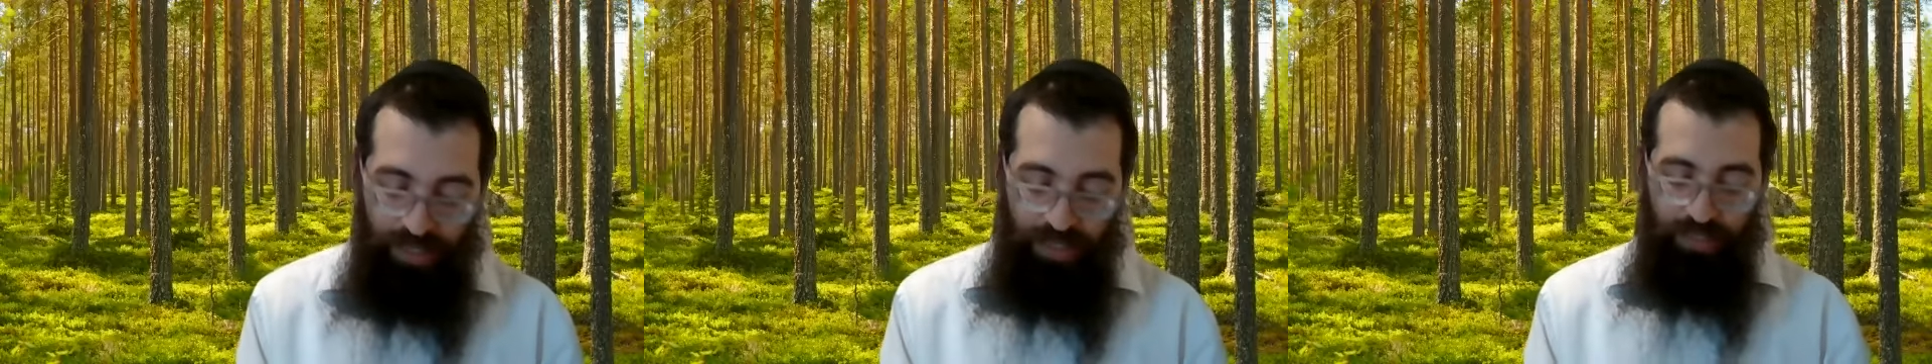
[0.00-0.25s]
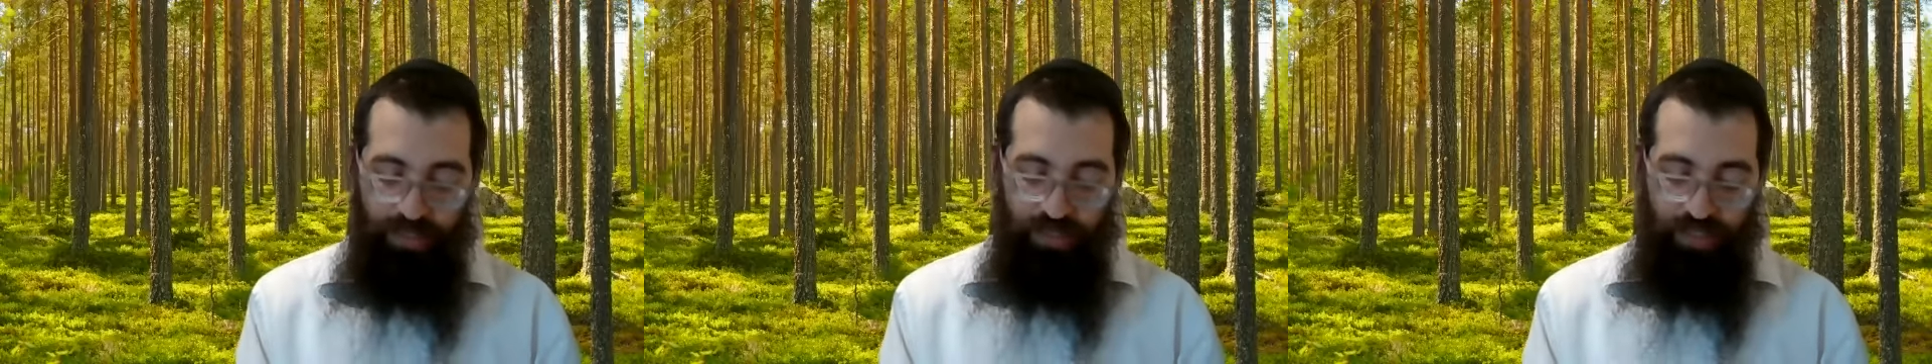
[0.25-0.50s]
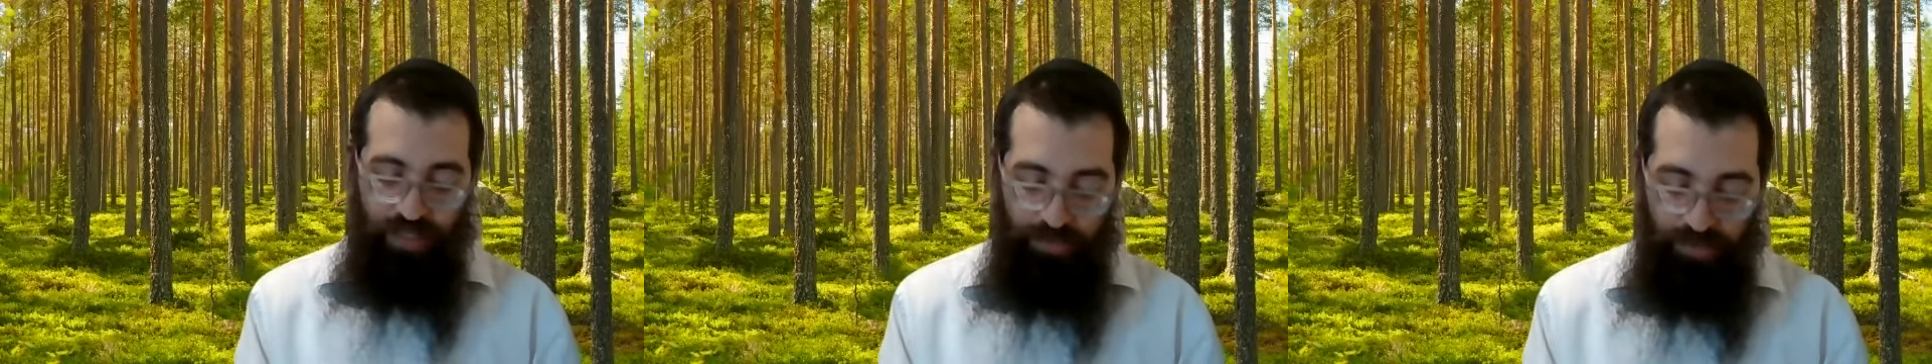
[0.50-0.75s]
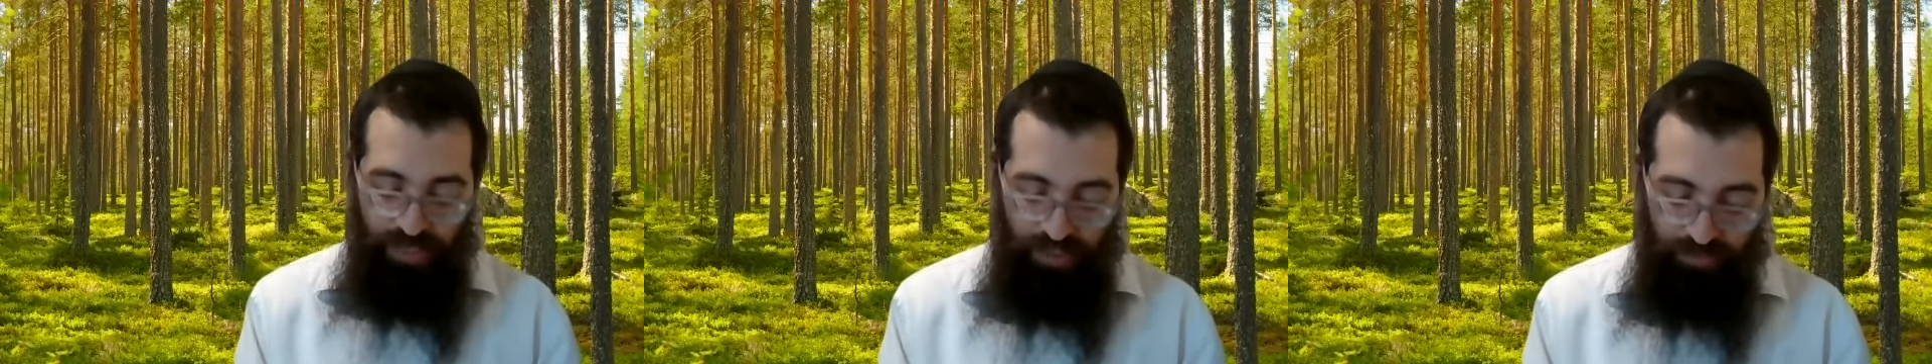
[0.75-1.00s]
and
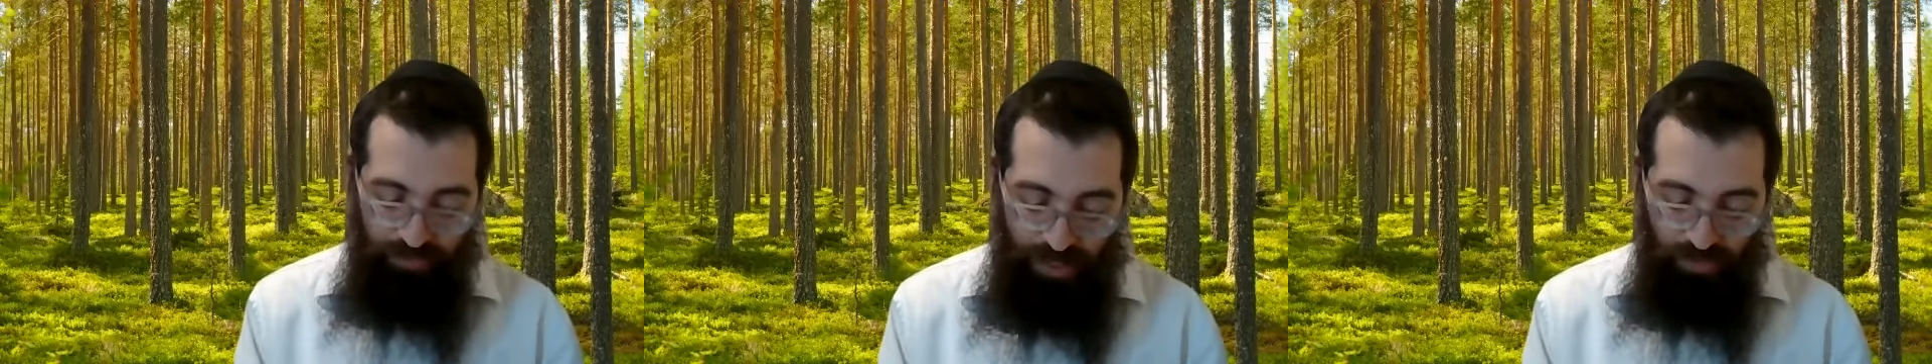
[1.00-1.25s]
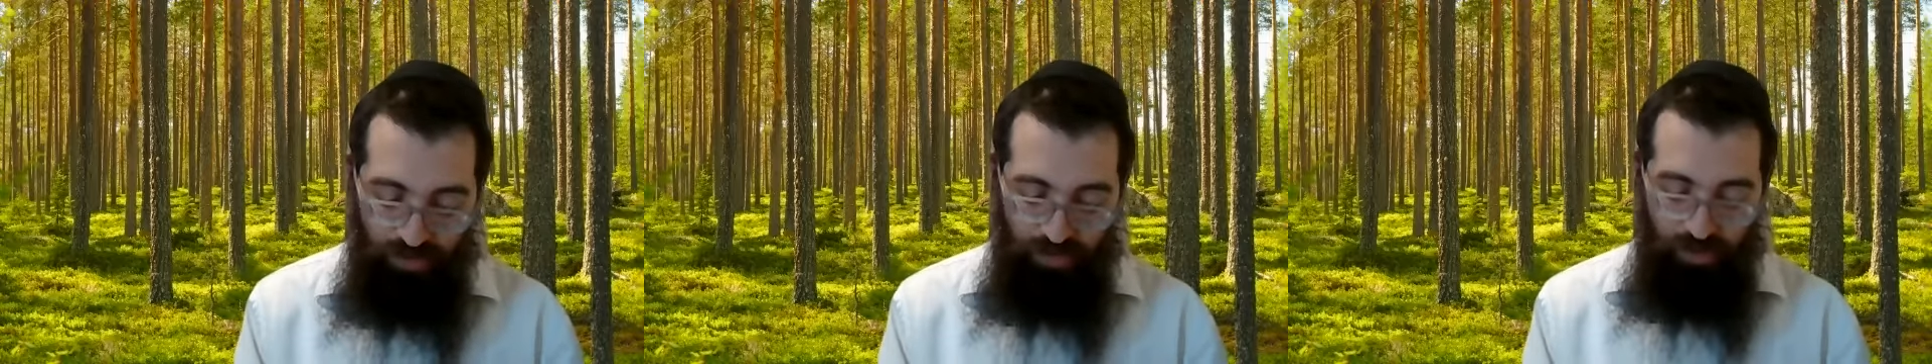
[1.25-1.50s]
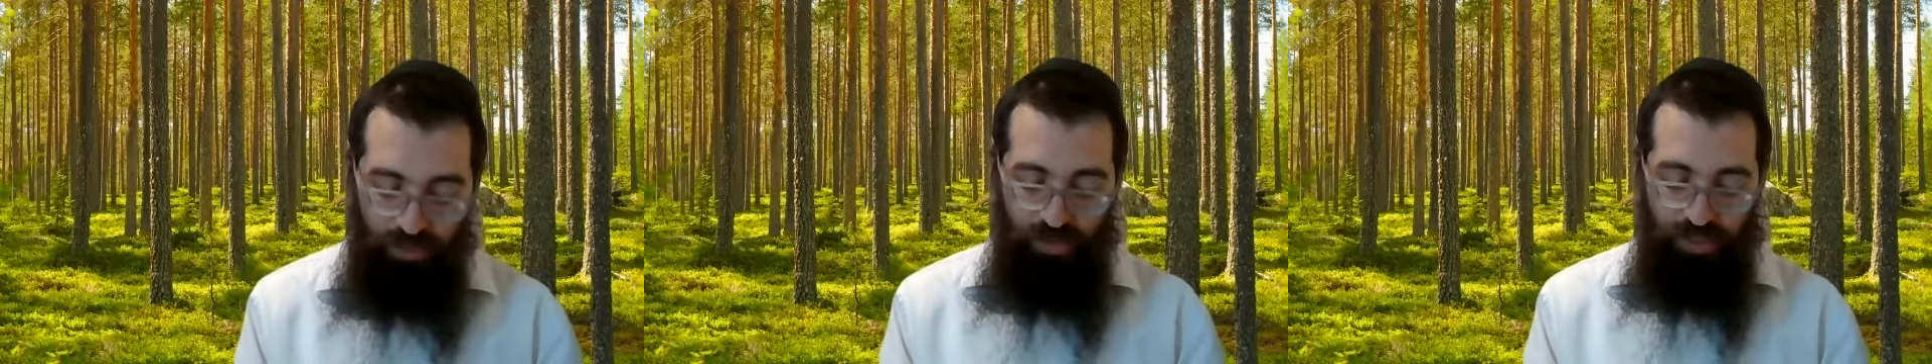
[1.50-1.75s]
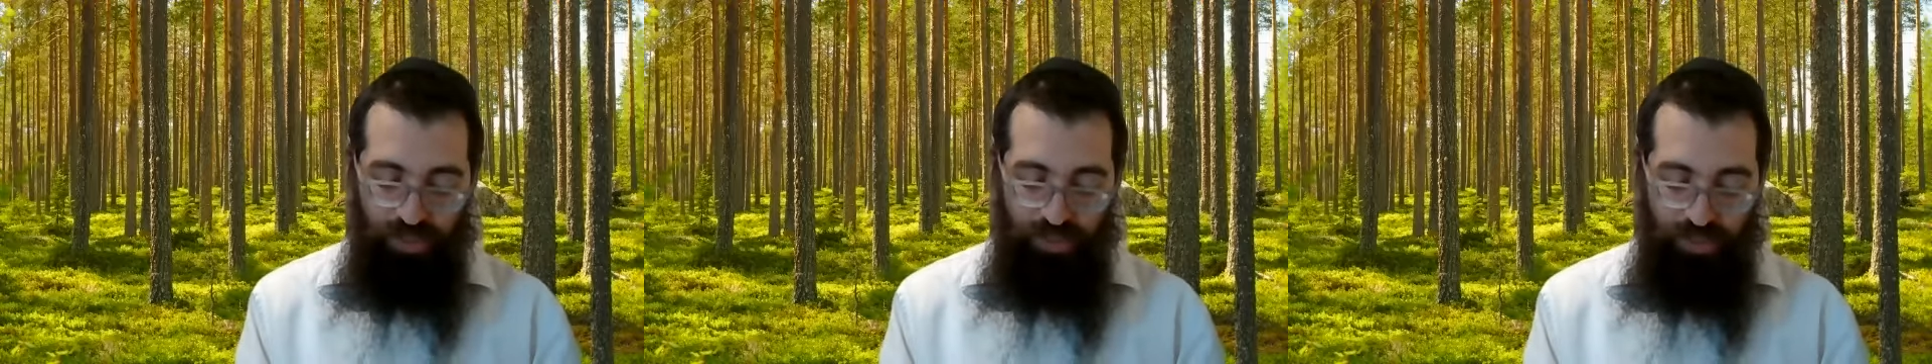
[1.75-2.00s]
coming out of
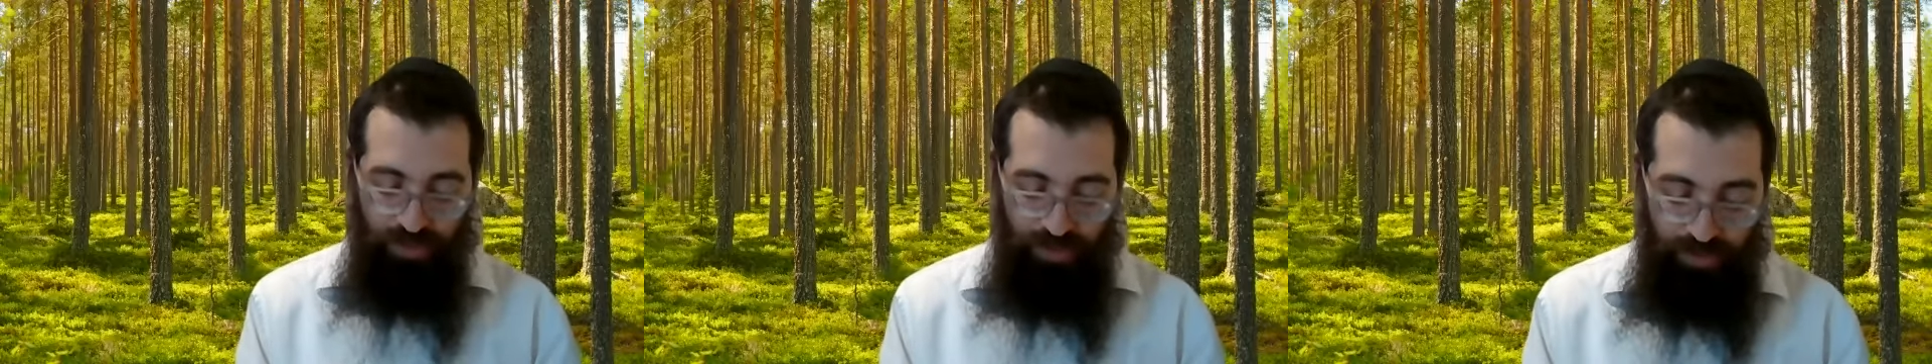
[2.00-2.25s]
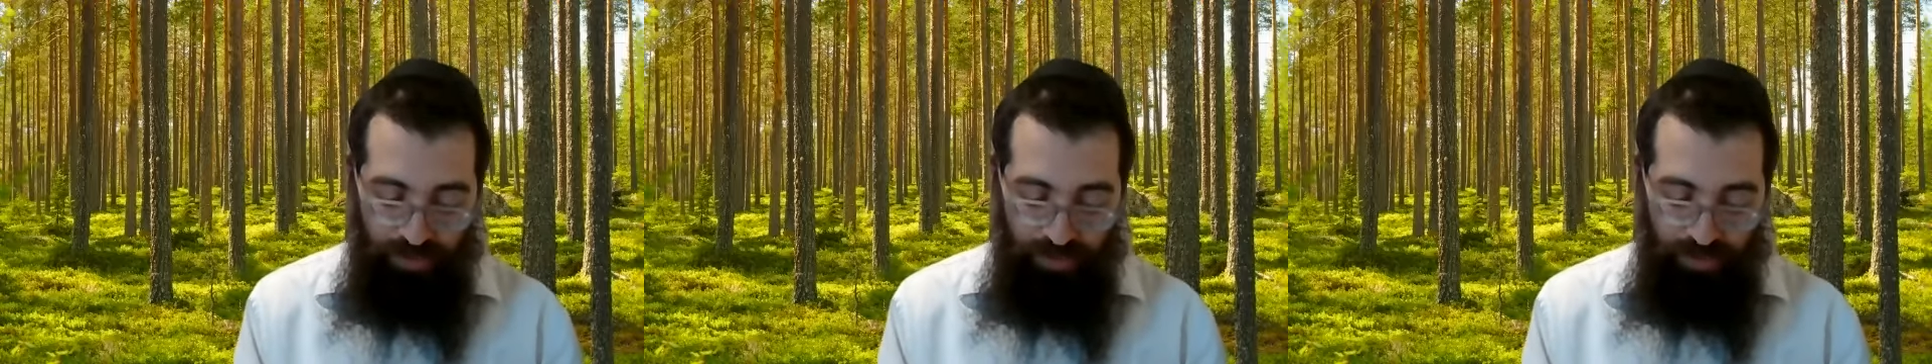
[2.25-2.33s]
Malchus.